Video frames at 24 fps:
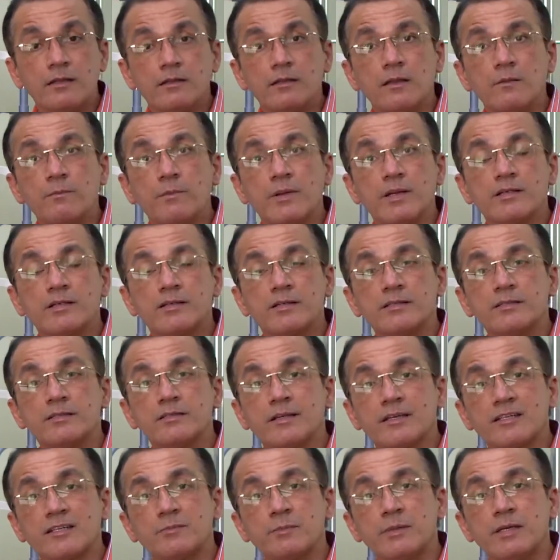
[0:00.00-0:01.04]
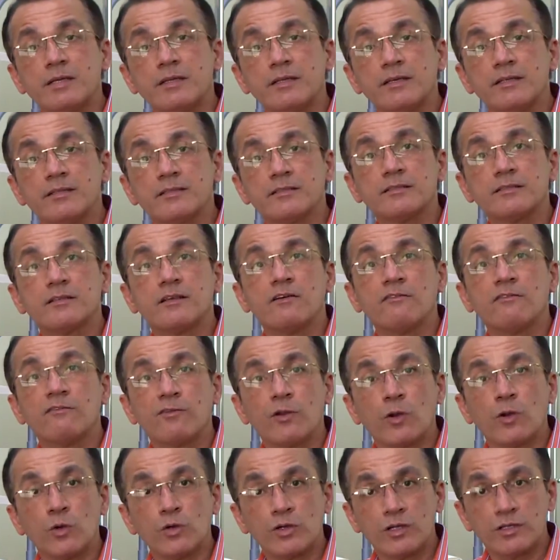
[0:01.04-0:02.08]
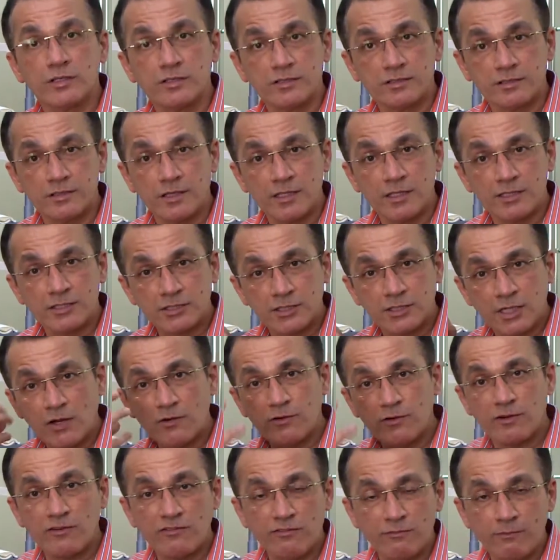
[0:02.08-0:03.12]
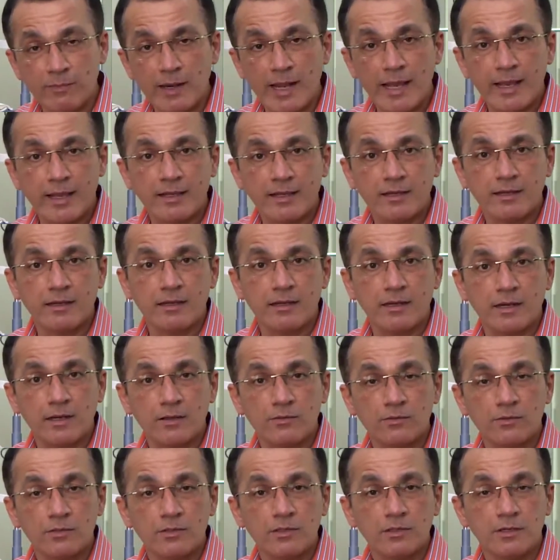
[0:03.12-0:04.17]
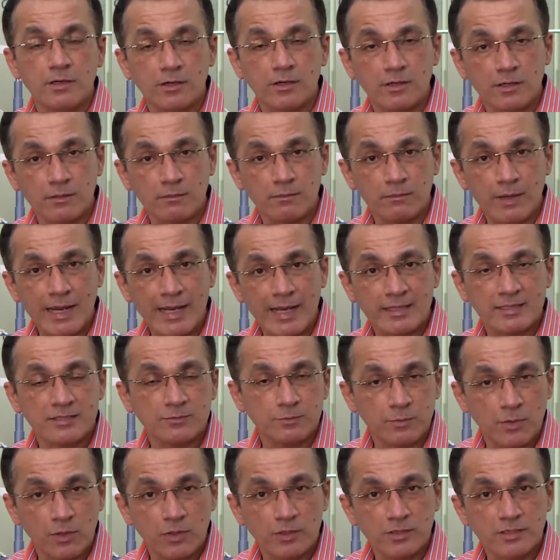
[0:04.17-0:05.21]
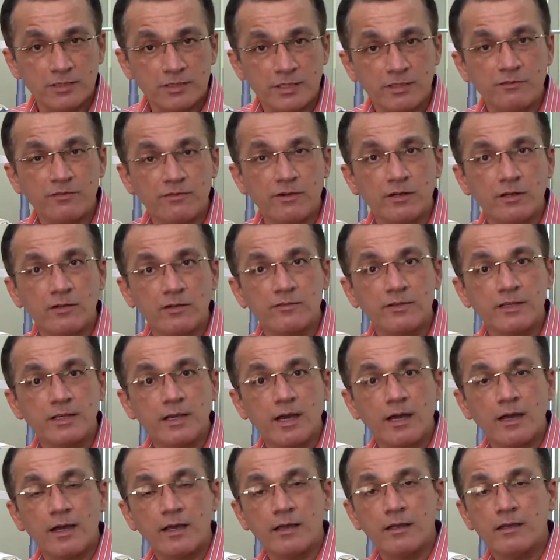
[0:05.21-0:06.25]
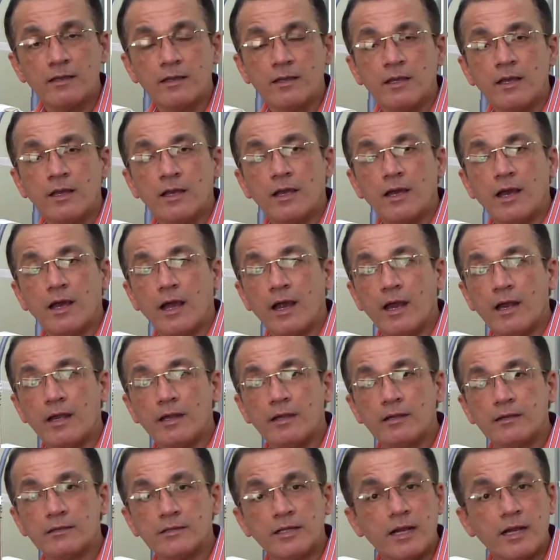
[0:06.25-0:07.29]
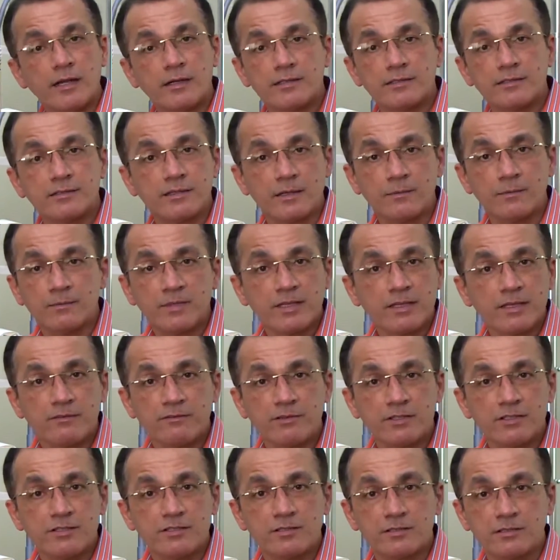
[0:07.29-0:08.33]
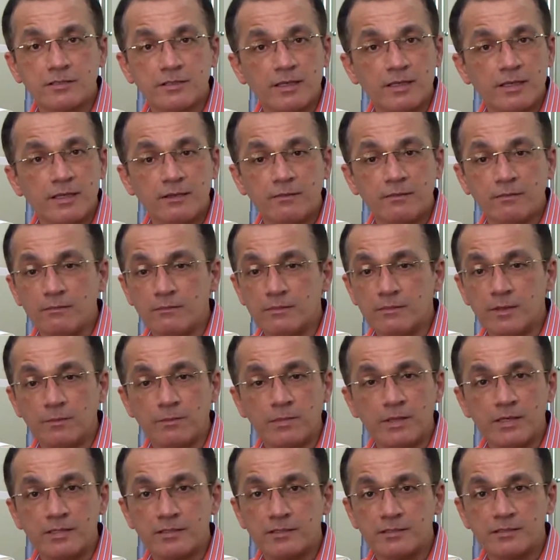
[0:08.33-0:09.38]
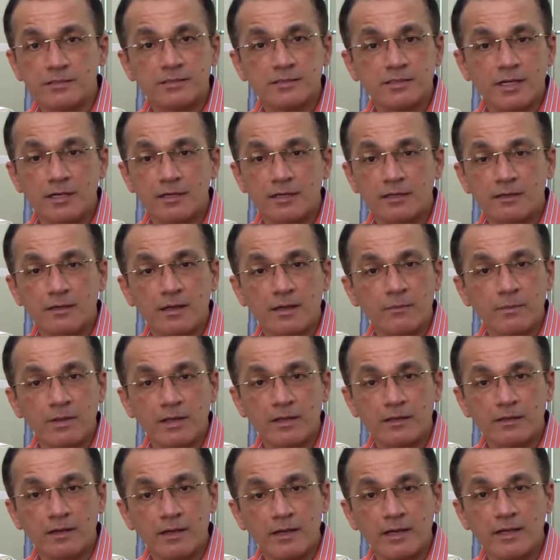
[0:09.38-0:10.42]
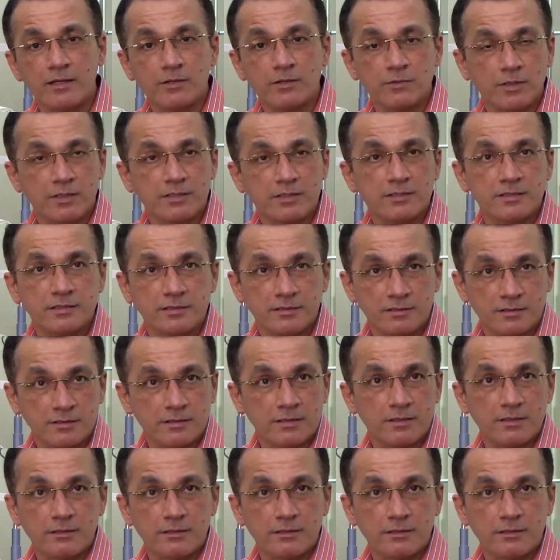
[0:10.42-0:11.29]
then patients experience floaters, a shower of black cloud or black spots in front of the eye, and that's something which the patients start running to us